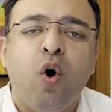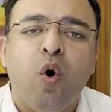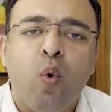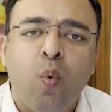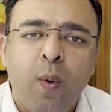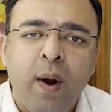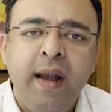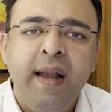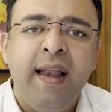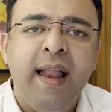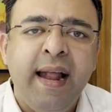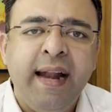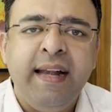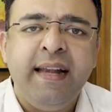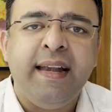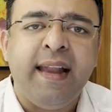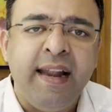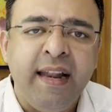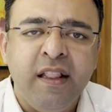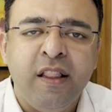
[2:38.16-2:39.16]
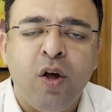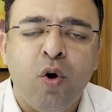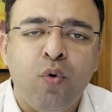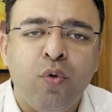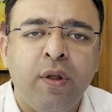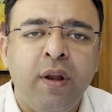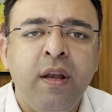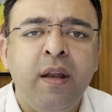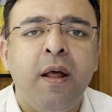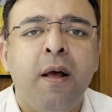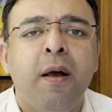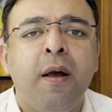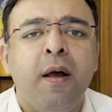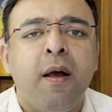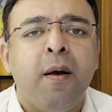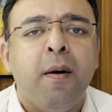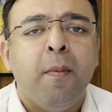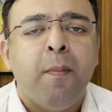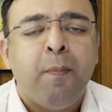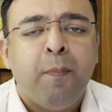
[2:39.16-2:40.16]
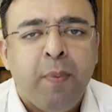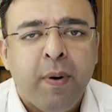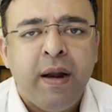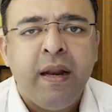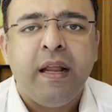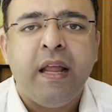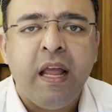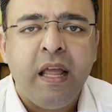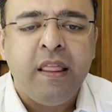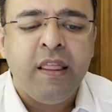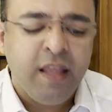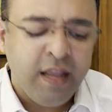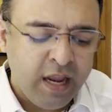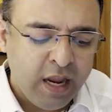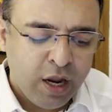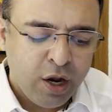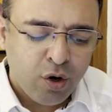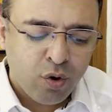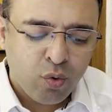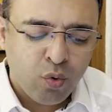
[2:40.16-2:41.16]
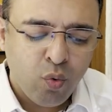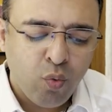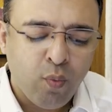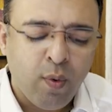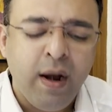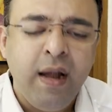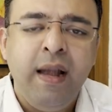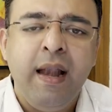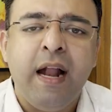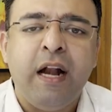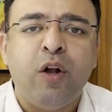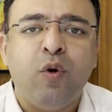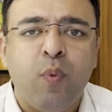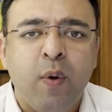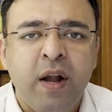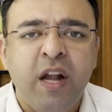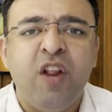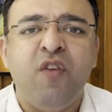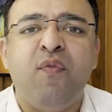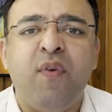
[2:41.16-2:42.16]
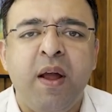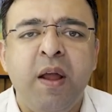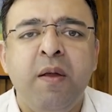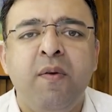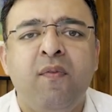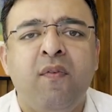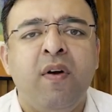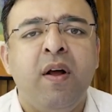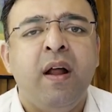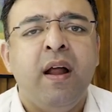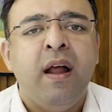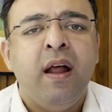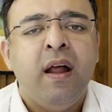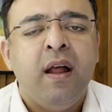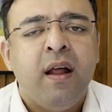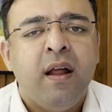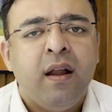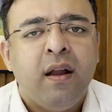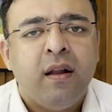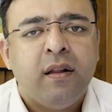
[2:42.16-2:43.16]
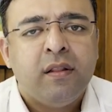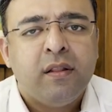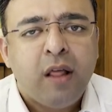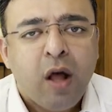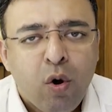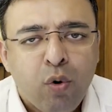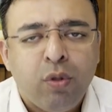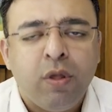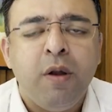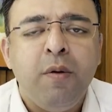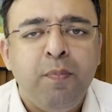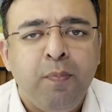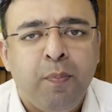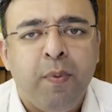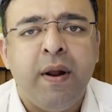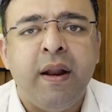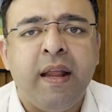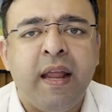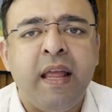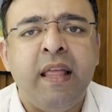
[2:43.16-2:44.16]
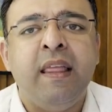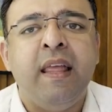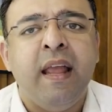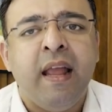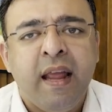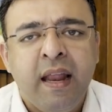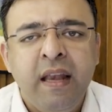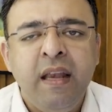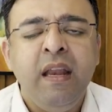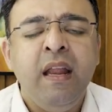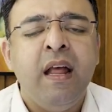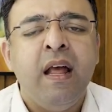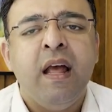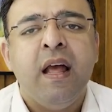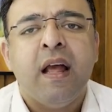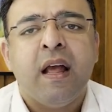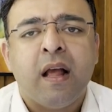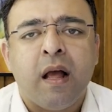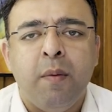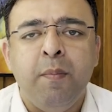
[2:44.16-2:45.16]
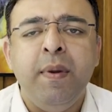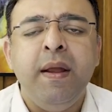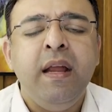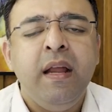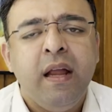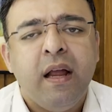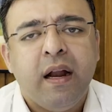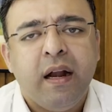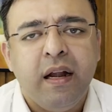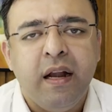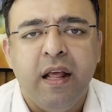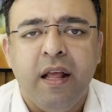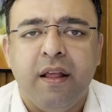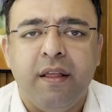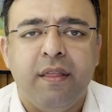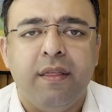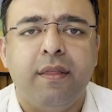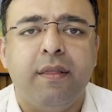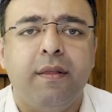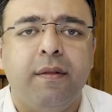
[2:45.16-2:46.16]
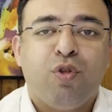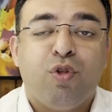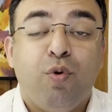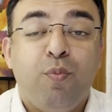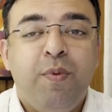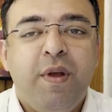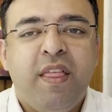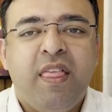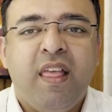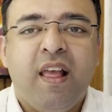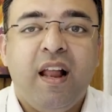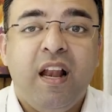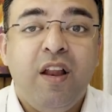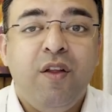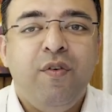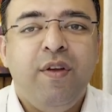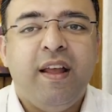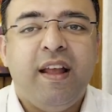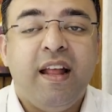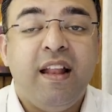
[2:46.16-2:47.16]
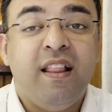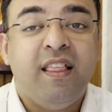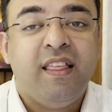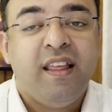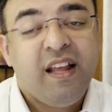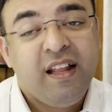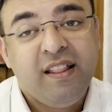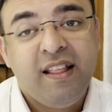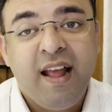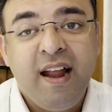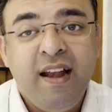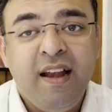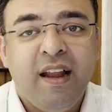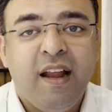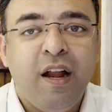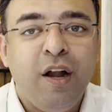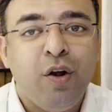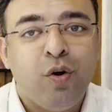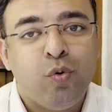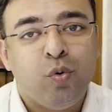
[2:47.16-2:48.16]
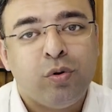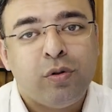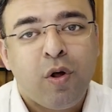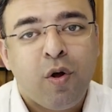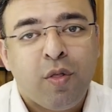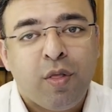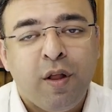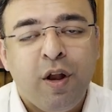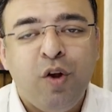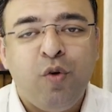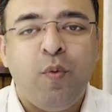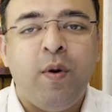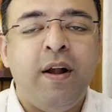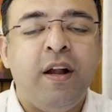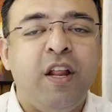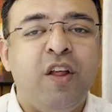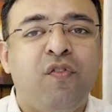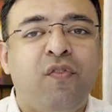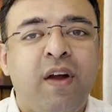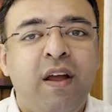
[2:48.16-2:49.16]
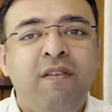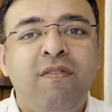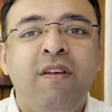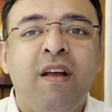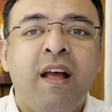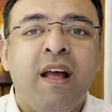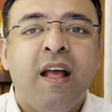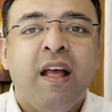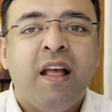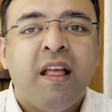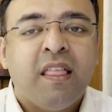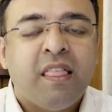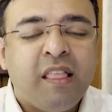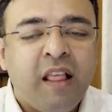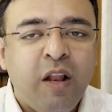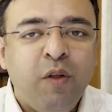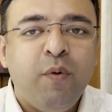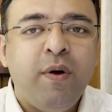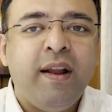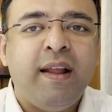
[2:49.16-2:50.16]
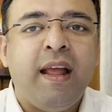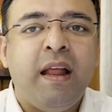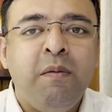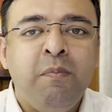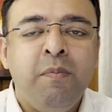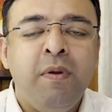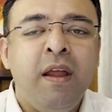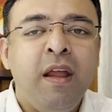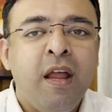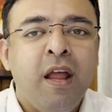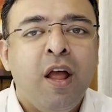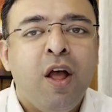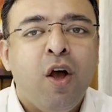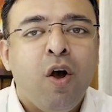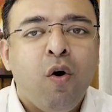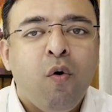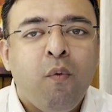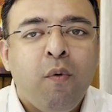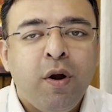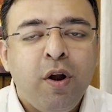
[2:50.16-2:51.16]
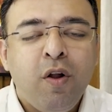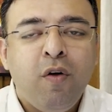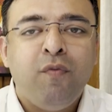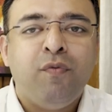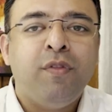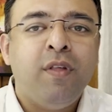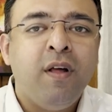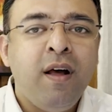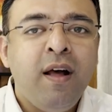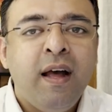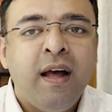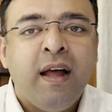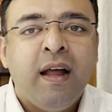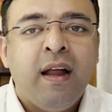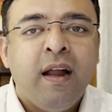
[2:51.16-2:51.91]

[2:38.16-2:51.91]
1,10,000 per kg to 1,25,000 per kg in coming days. So basically we can say that in 2025 silver can be one of the